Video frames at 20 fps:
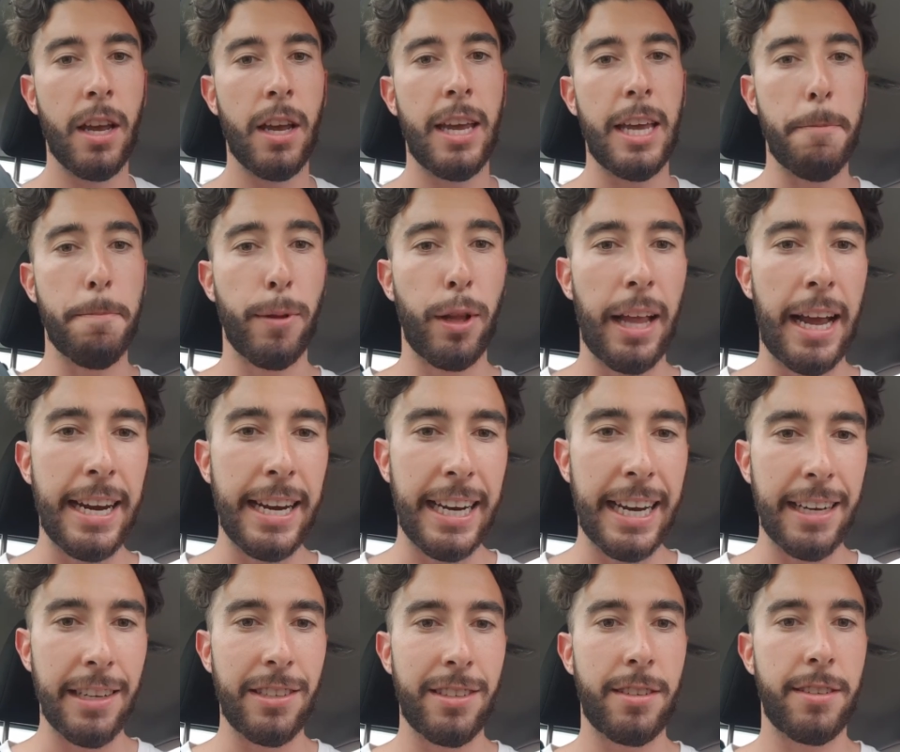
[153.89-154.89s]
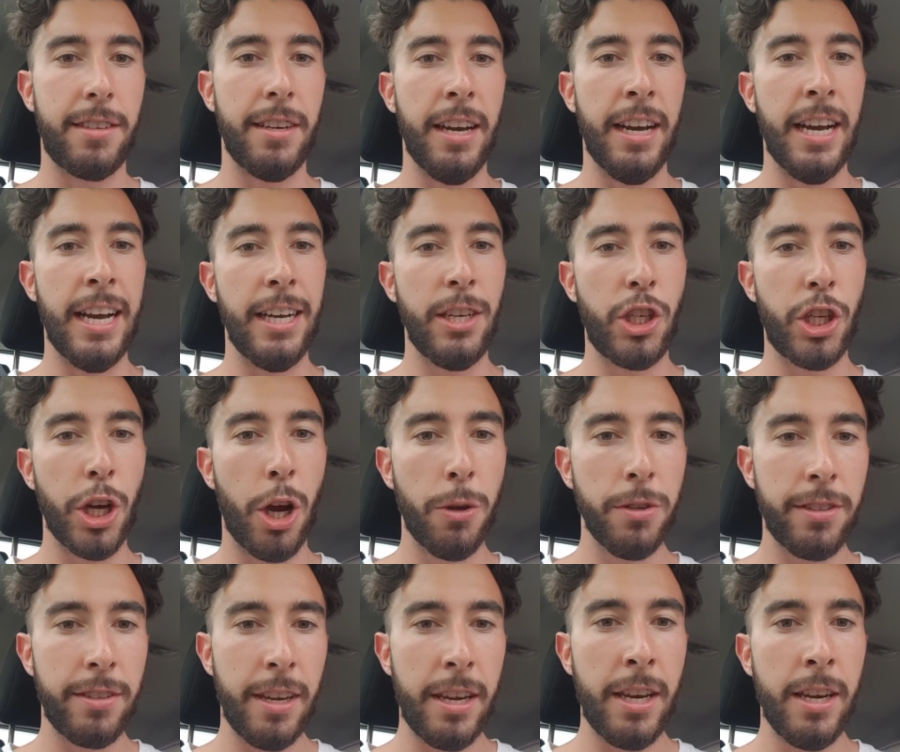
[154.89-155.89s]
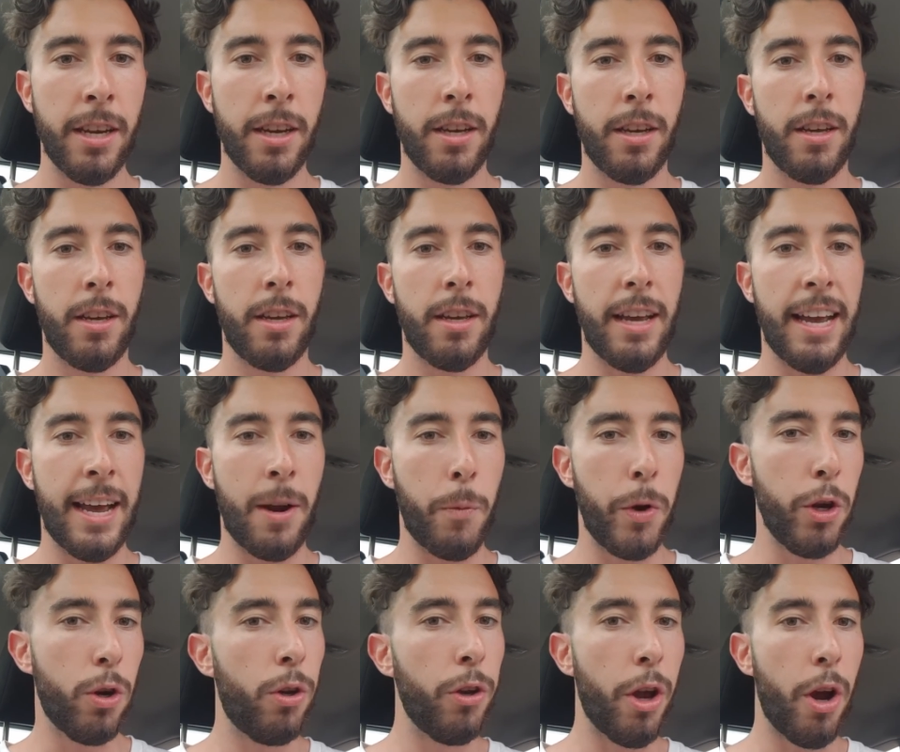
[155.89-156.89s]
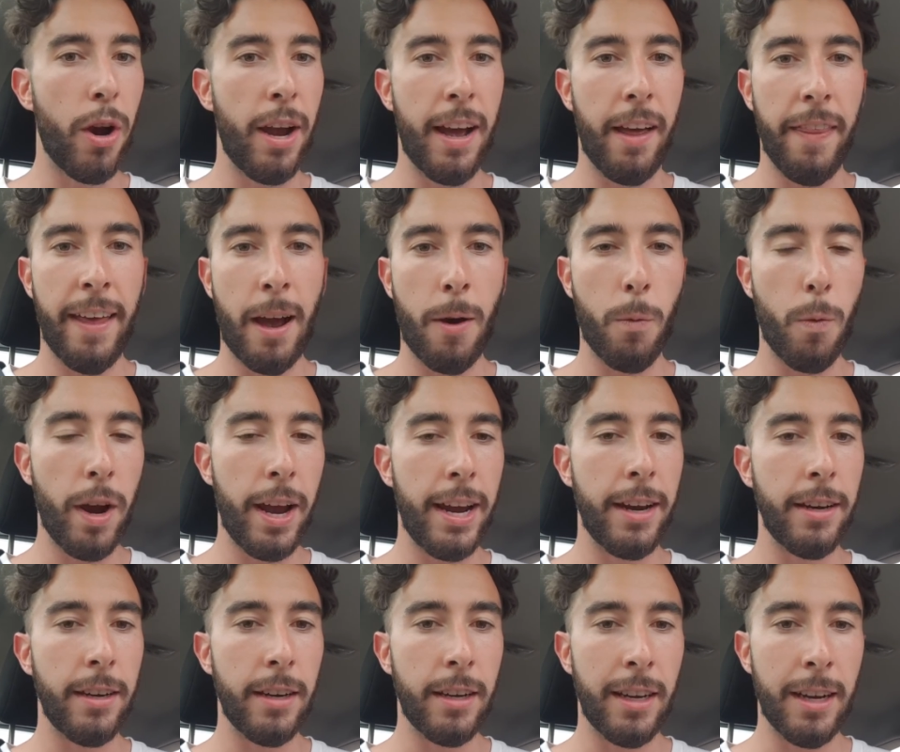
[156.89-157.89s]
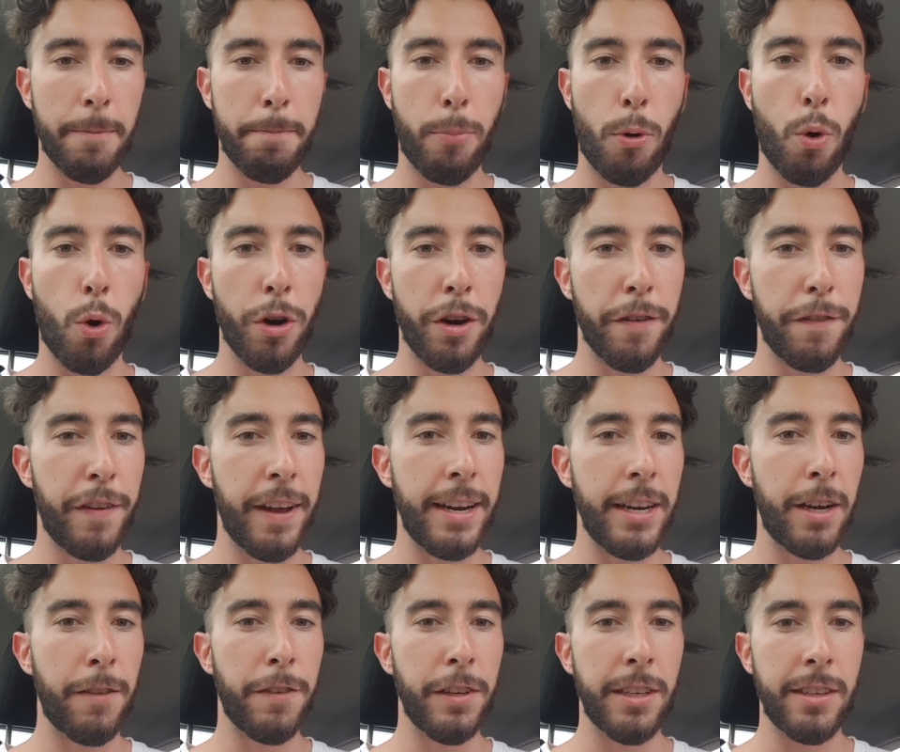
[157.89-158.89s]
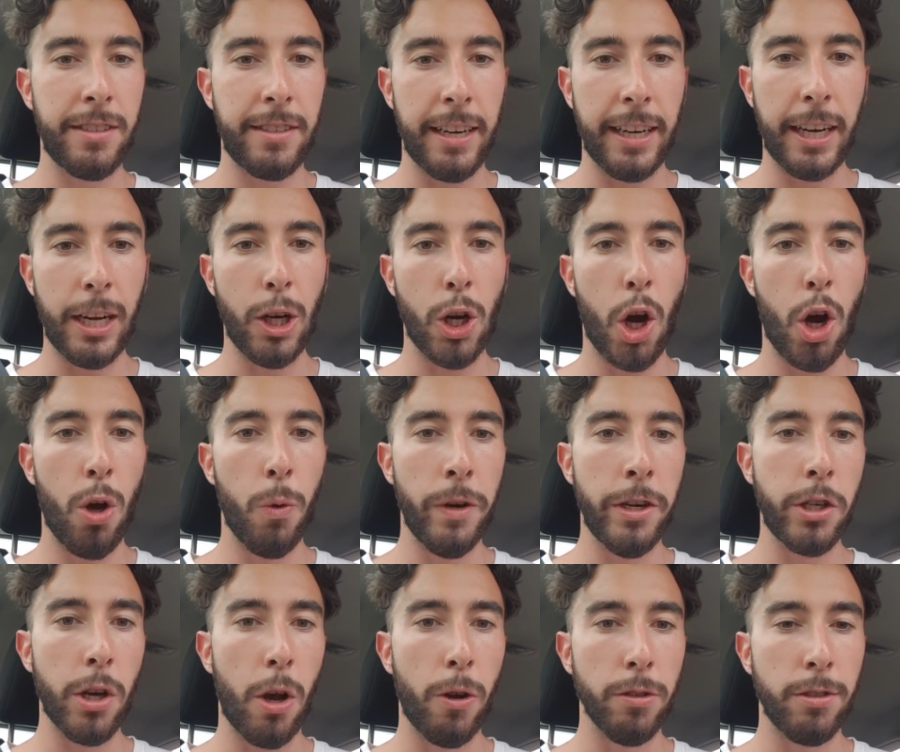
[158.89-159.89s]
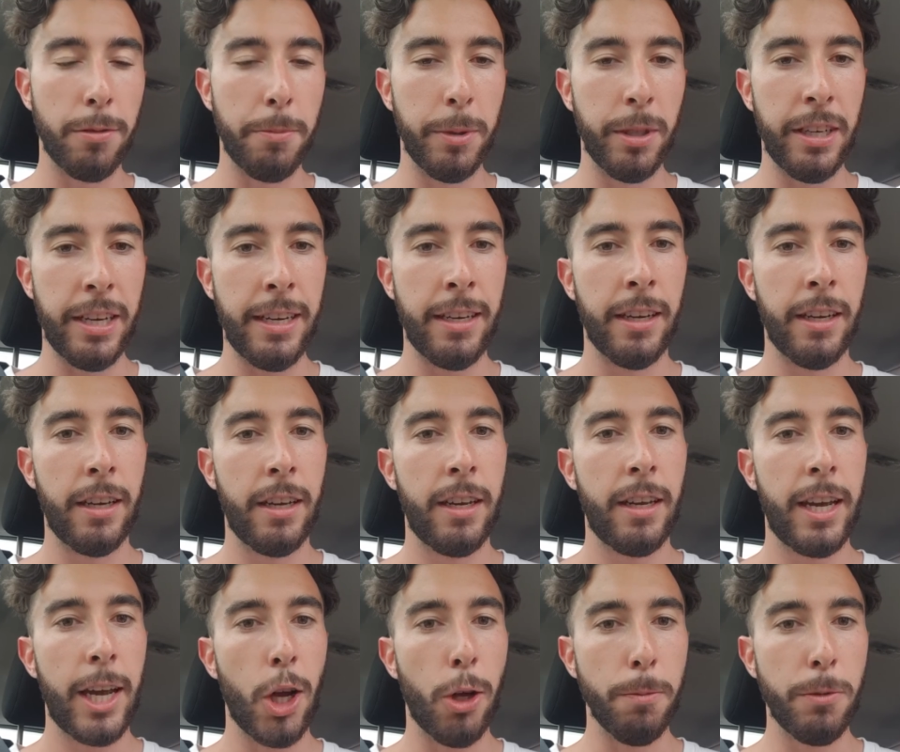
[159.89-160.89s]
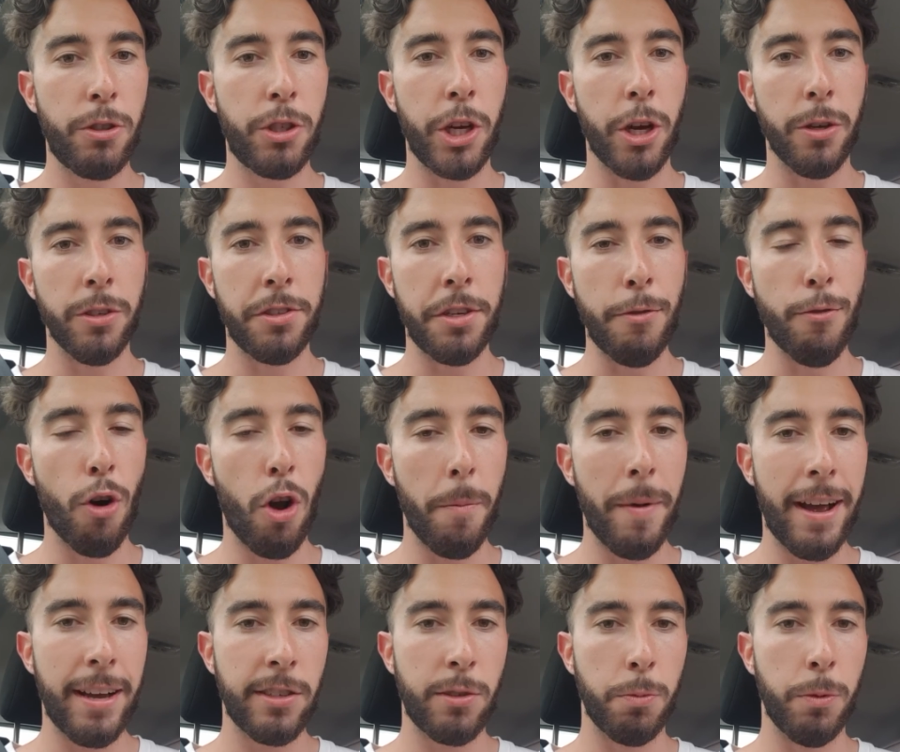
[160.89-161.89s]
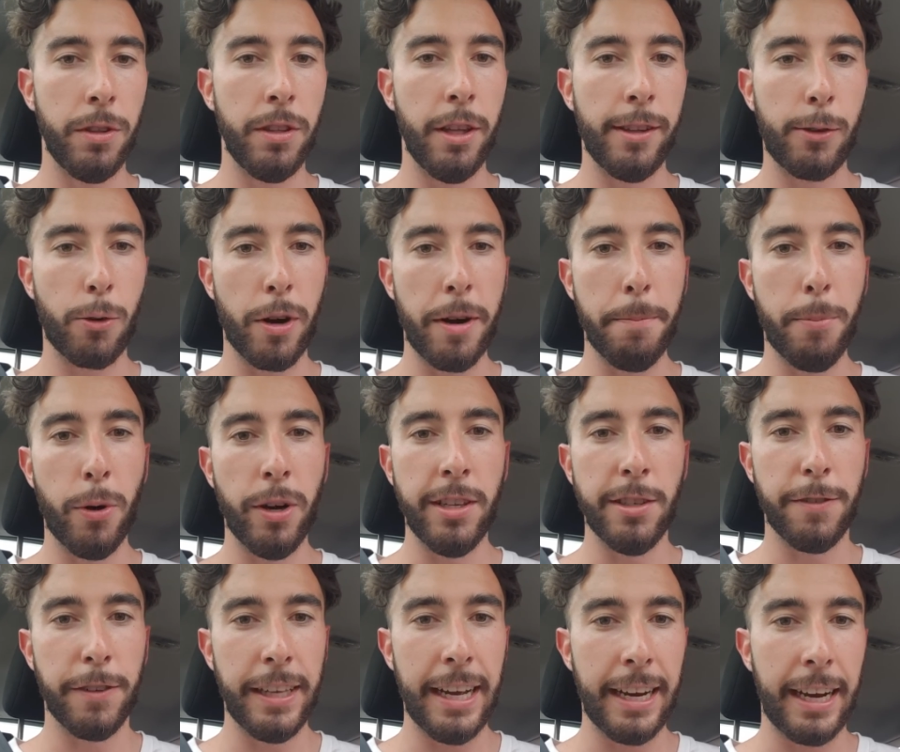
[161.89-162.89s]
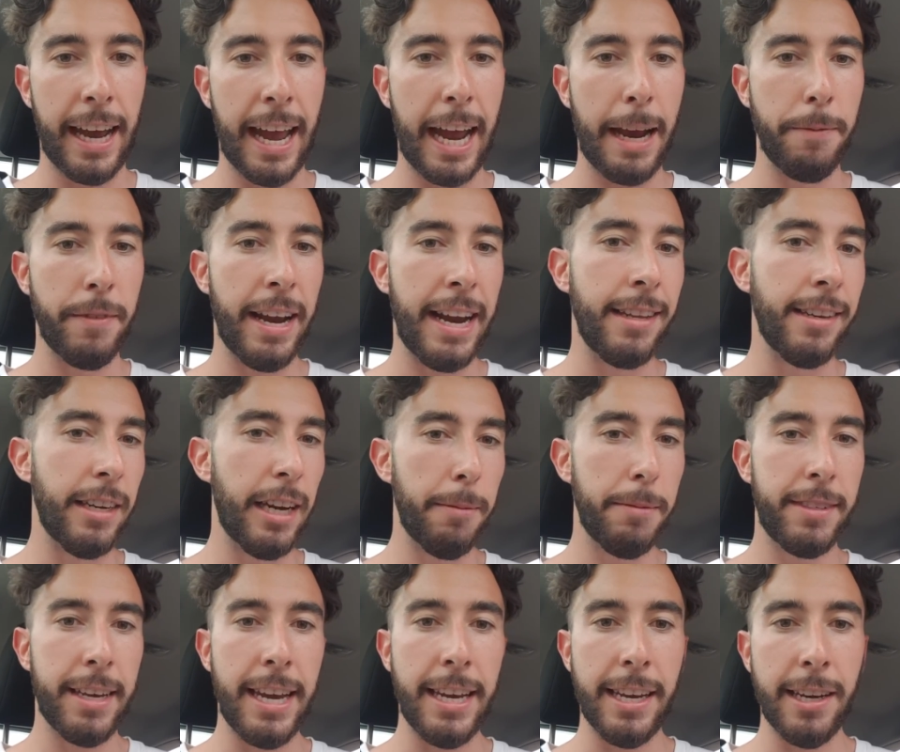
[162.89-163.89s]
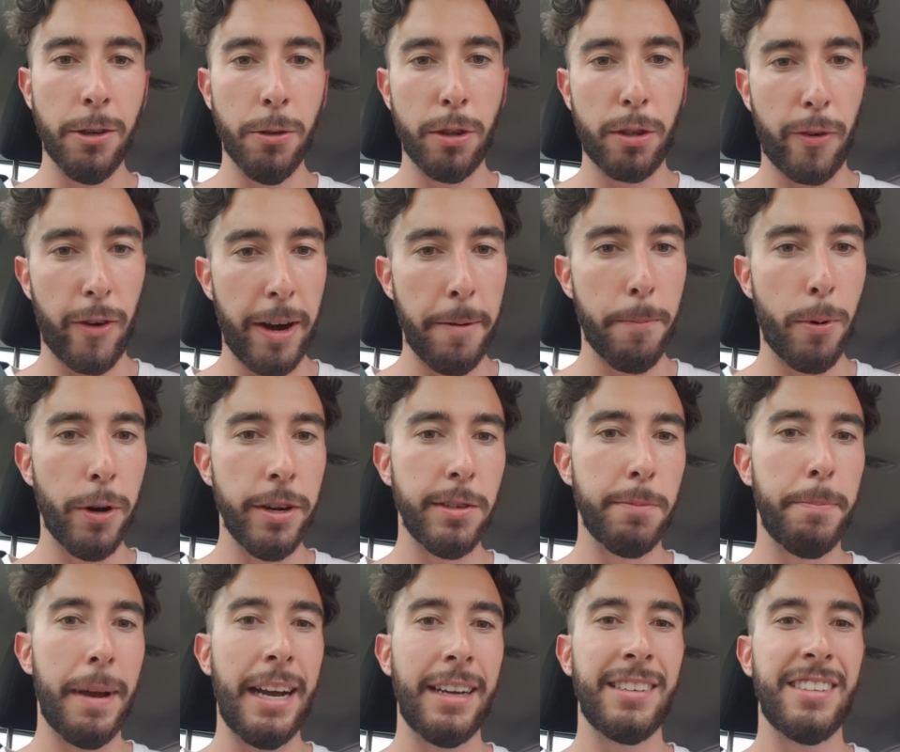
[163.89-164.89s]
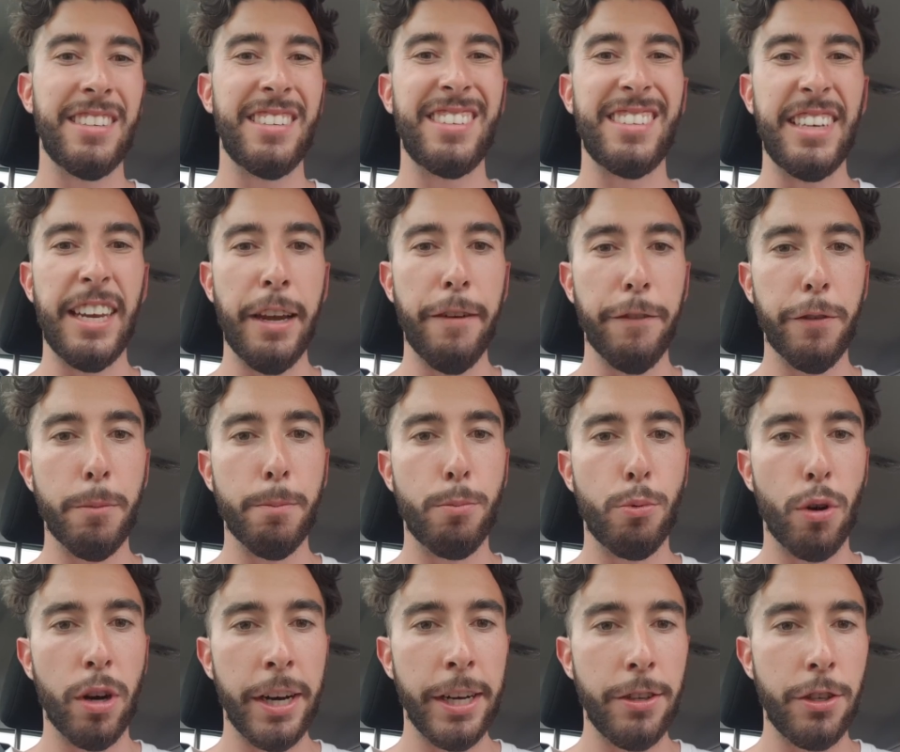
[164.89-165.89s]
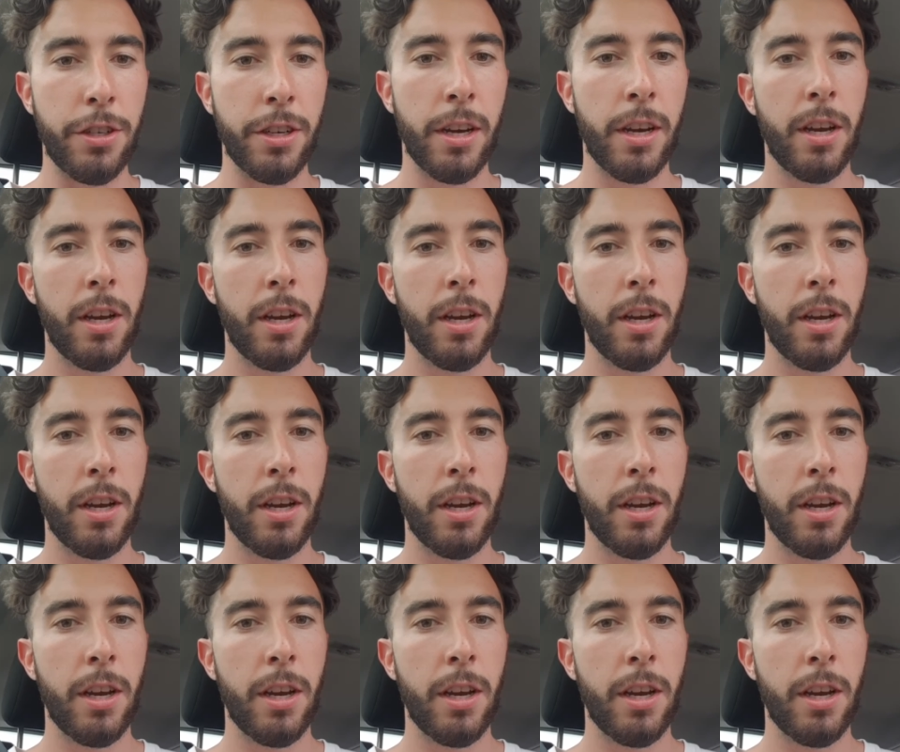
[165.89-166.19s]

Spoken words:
He played against Chelsea, and we all know how that went. Poor defending for the second goal, which ultimately helped Chelsea rob us with the 3 points for that game. They ended up taking all 3 points back to Stamford Bridge.